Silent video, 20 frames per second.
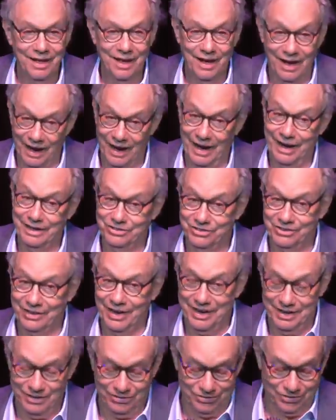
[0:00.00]

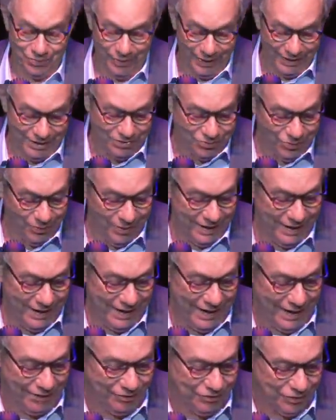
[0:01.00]
Hindsight is
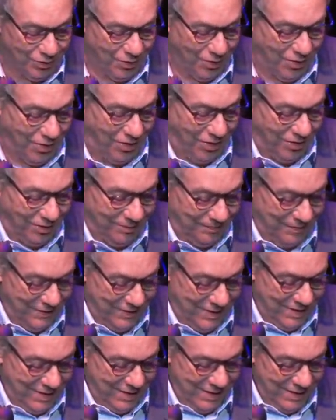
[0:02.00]
20/20, after all.
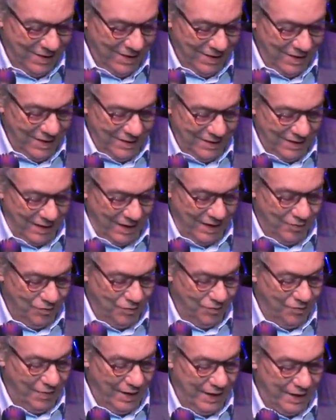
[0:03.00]
Now, I
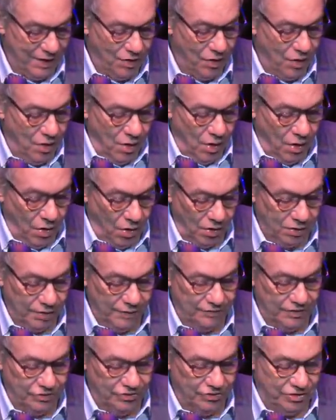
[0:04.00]
rant all
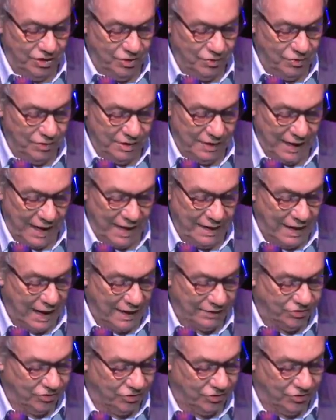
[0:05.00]
of this to you today,
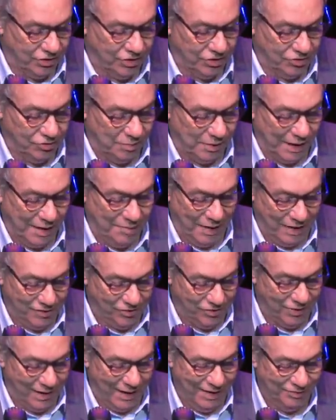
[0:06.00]
not just to display my
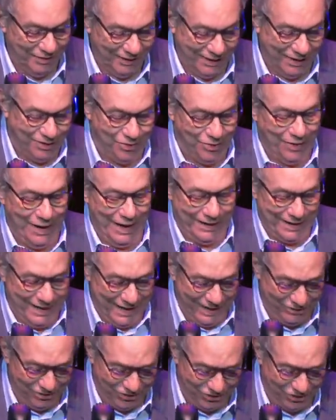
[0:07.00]
traveling
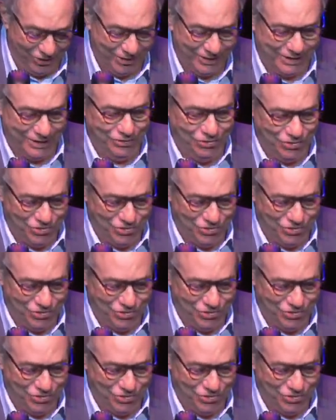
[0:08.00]
crackhead circus